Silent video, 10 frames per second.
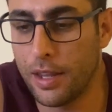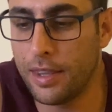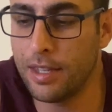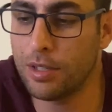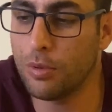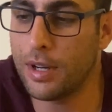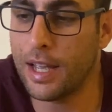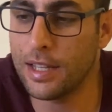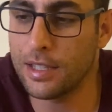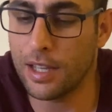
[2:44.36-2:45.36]
This one
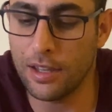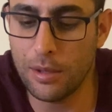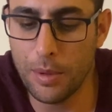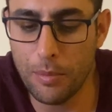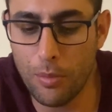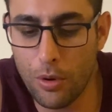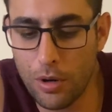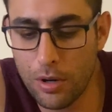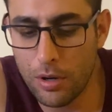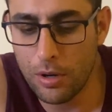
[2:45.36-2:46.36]
has a little bit
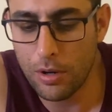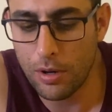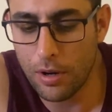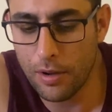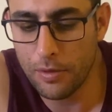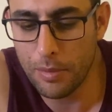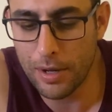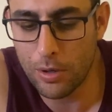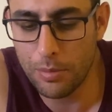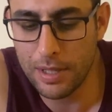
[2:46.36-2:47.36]
more of the
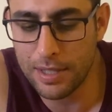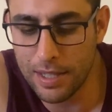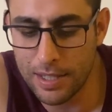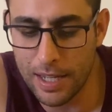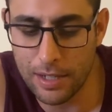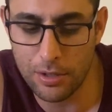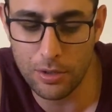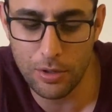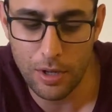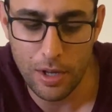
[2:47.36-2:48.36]
micro beads than the
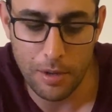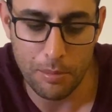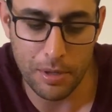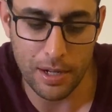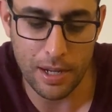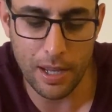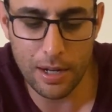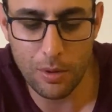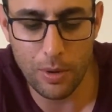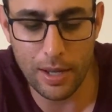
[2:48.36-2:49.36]
Tecnu, but
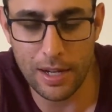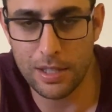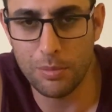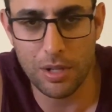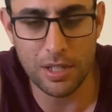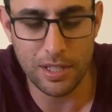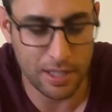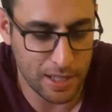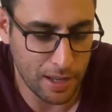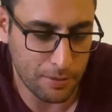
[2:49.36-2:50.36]
not quite as much as
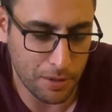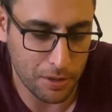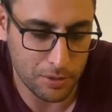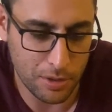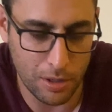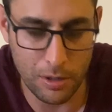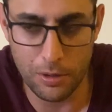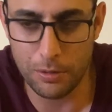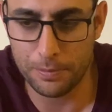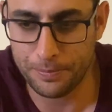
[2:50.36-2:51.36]
the Zanfel.
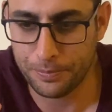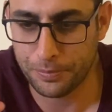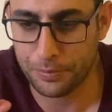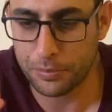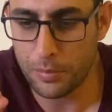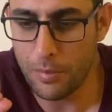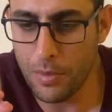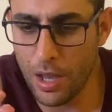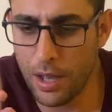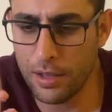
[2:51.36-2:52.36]
So
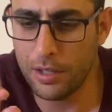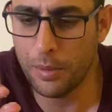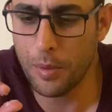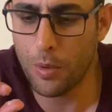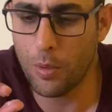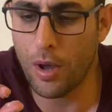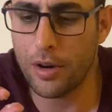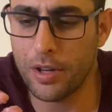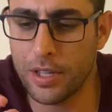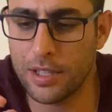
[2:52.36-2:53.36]
a little bit more
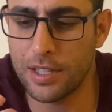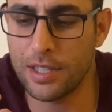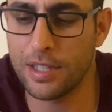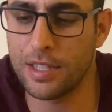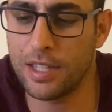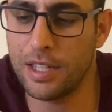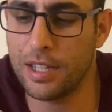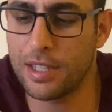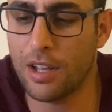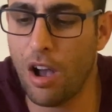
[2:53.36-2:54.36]
watery consistency.
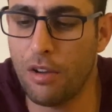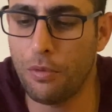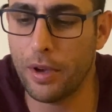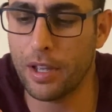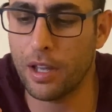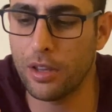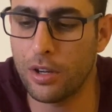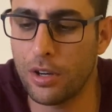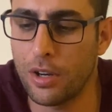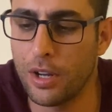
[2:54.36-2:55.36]
It's an off-white color.